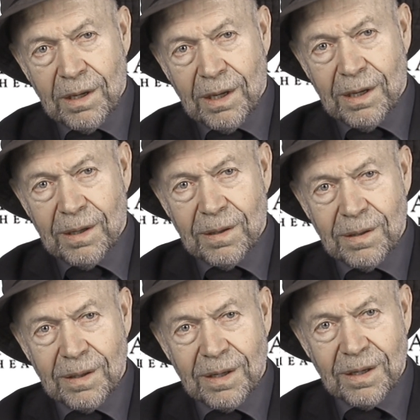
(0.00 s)

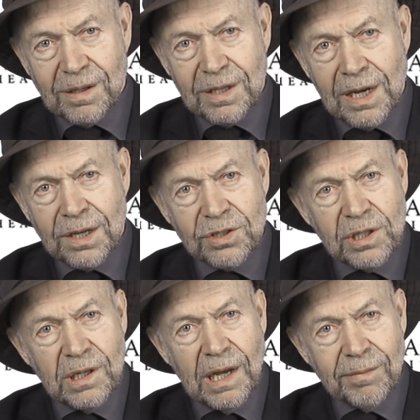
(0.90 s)
and uh, yeah,
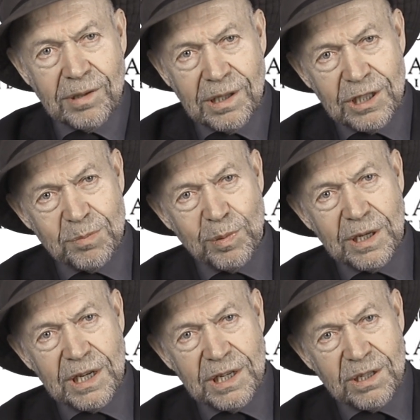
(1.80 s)
sea level is
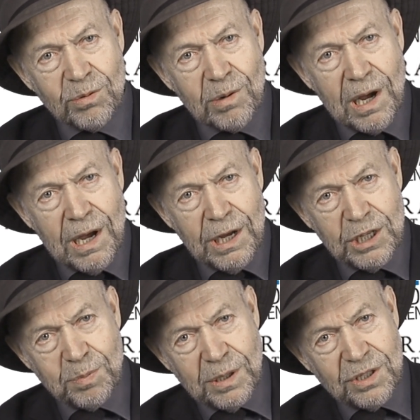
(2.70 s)
beginning to
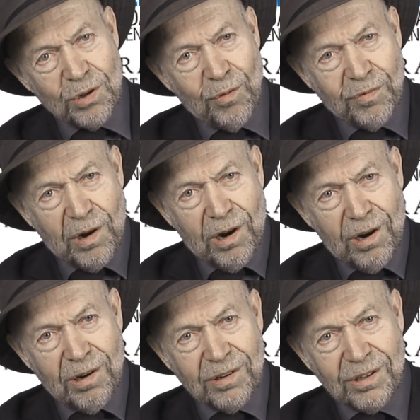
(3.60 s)
rise, but so
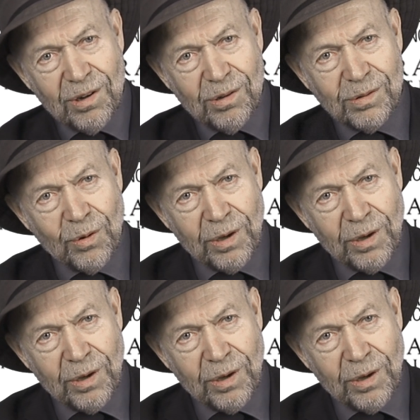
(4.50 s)
far, you know,